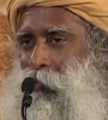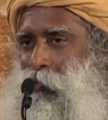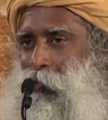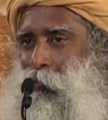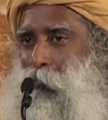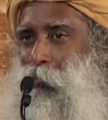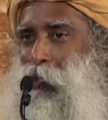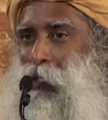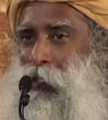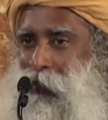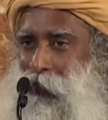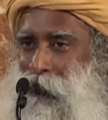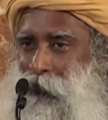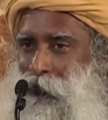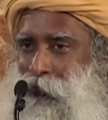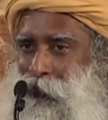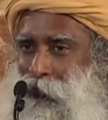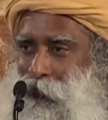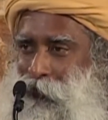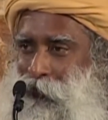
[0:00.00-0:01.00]
The
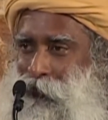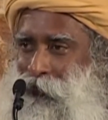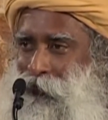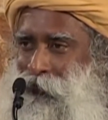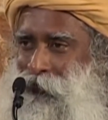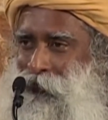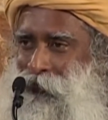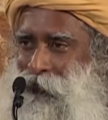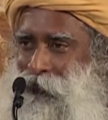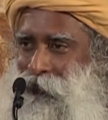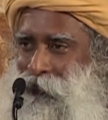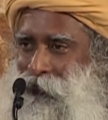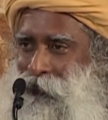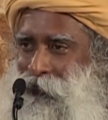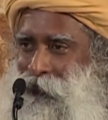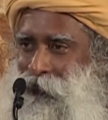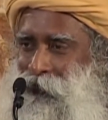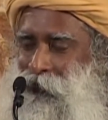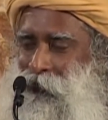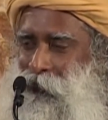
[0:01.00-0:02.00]
medical
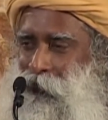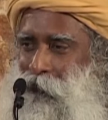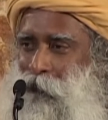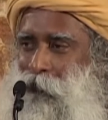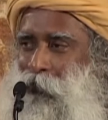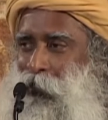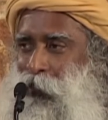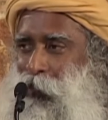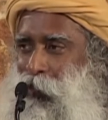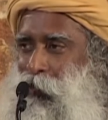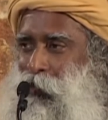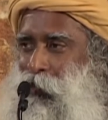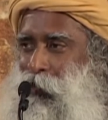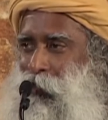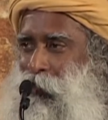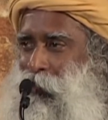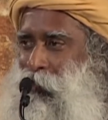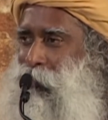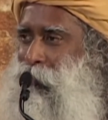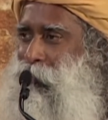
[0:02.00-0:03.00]

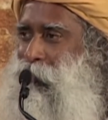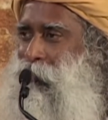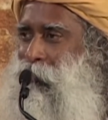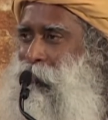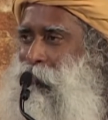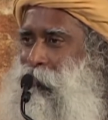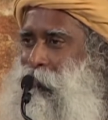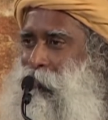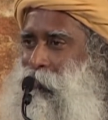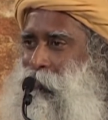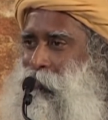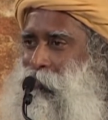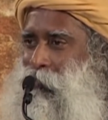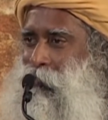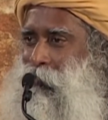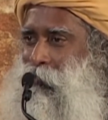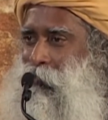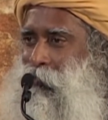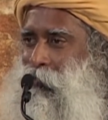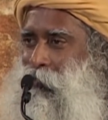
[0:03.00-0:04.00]
fraternity
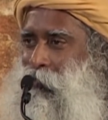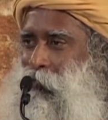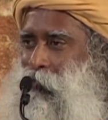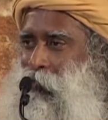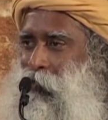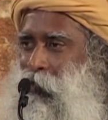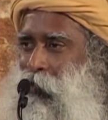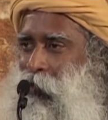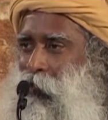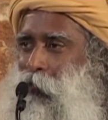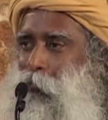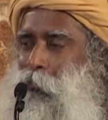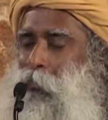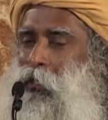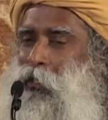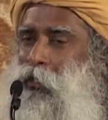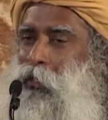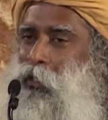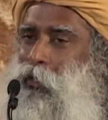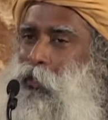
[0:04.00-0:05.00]
and the
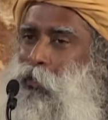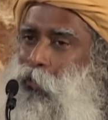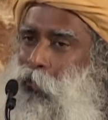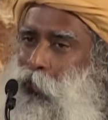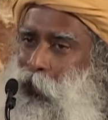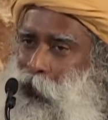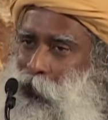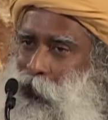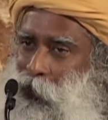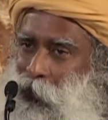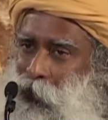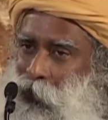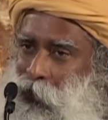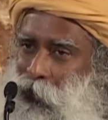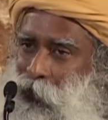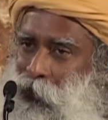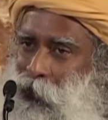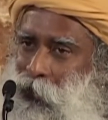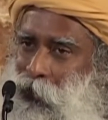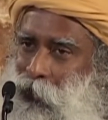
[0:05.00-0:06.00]
medical knowledge
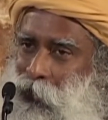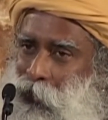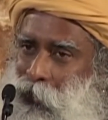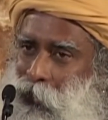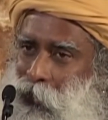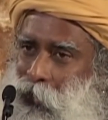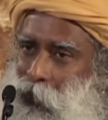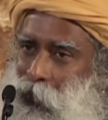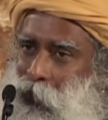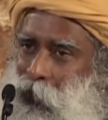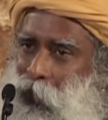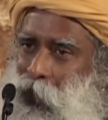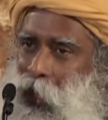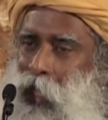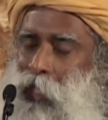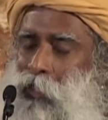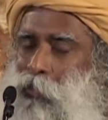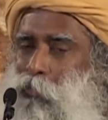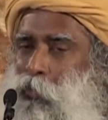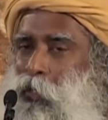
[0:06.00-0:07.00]

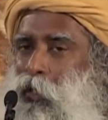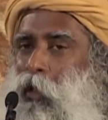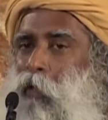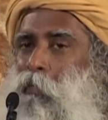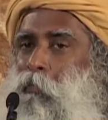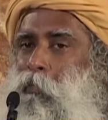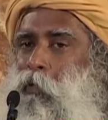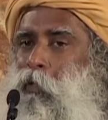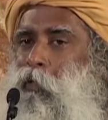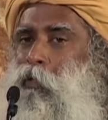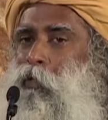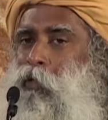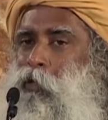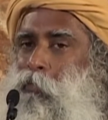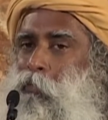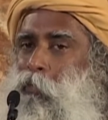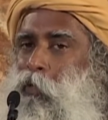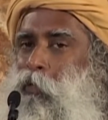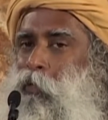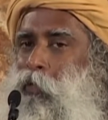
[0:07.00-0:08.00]
has become more
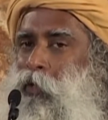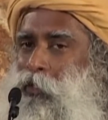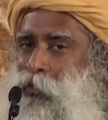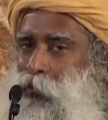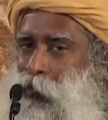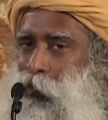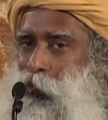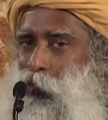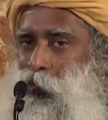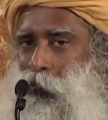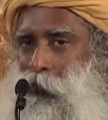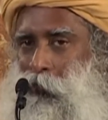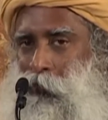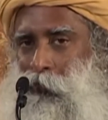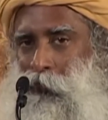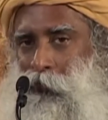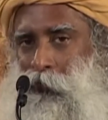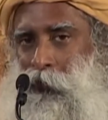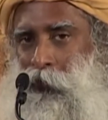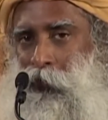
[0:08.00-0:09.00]
and more
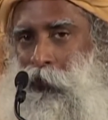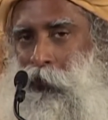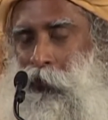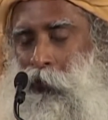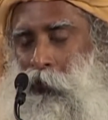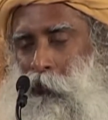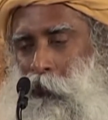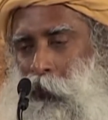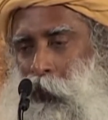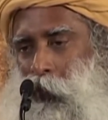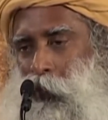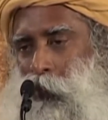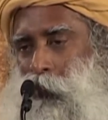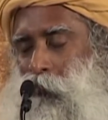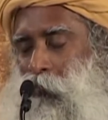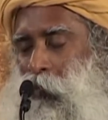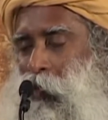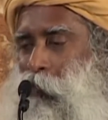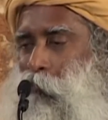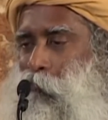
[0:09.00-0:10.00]
essential
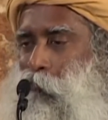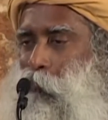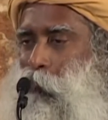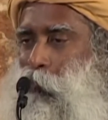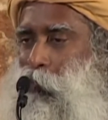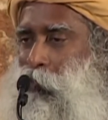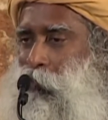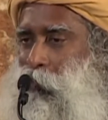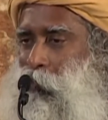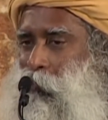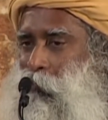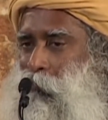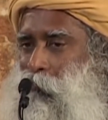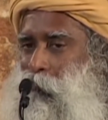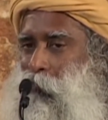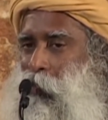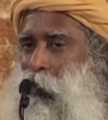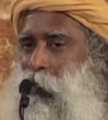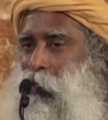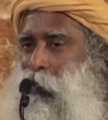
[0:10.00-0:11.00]
because we have built in
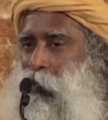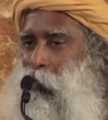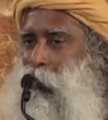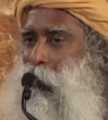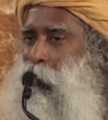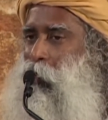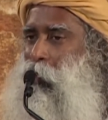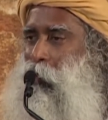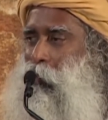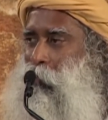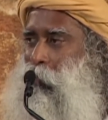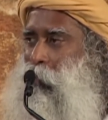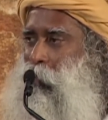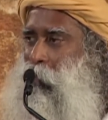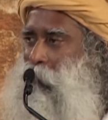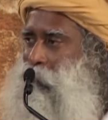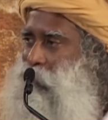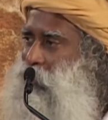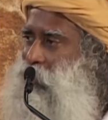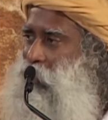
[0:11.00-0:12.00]
very unhealthy
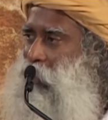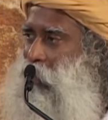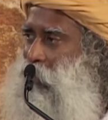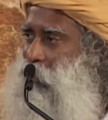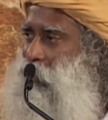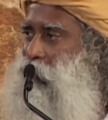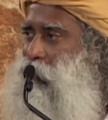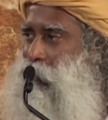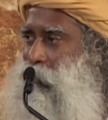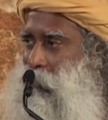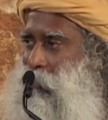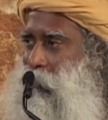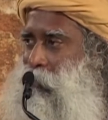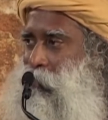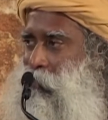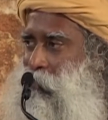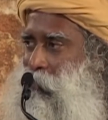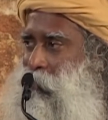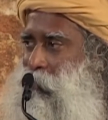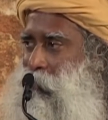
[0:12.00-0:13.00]

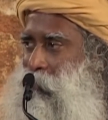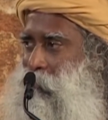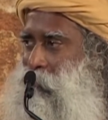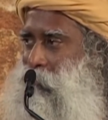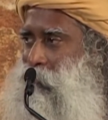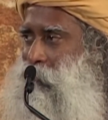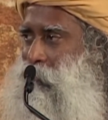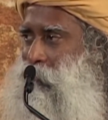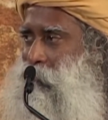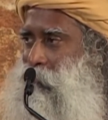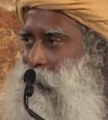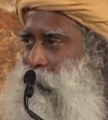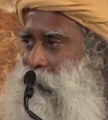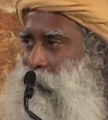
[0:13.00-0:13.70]
lifestyles.